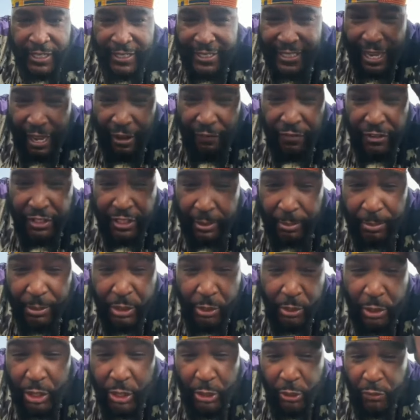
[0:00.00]
It's time for
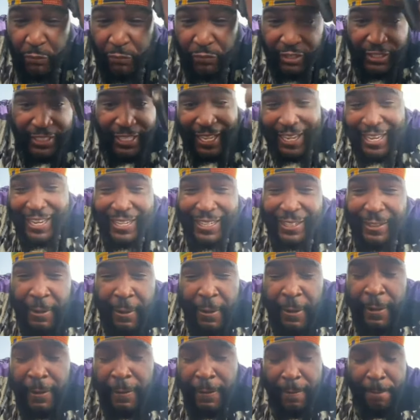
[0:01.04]
some new kufis. I
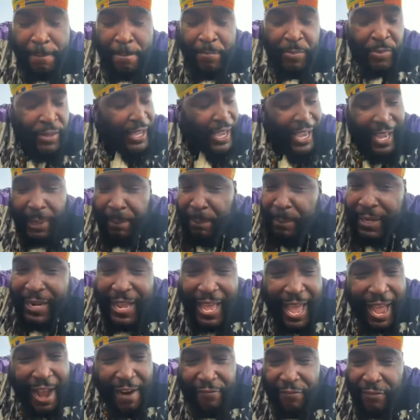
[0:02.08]
ain't
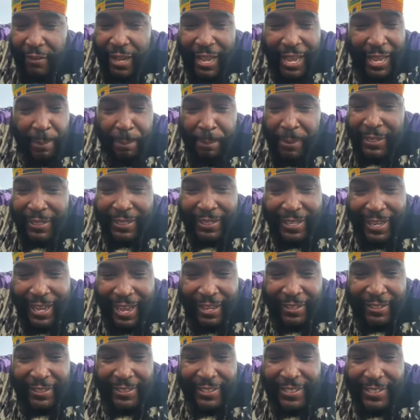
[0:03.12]
been to
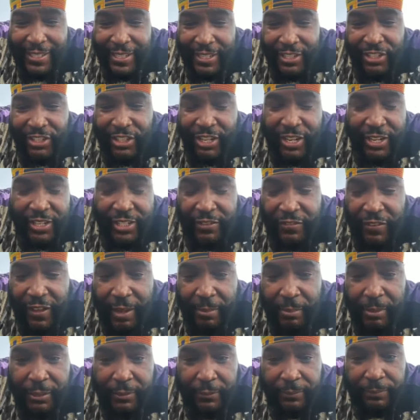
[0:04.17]
Ghana in 6 years,
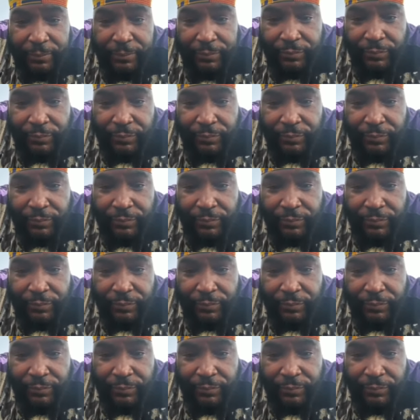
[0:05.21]
family.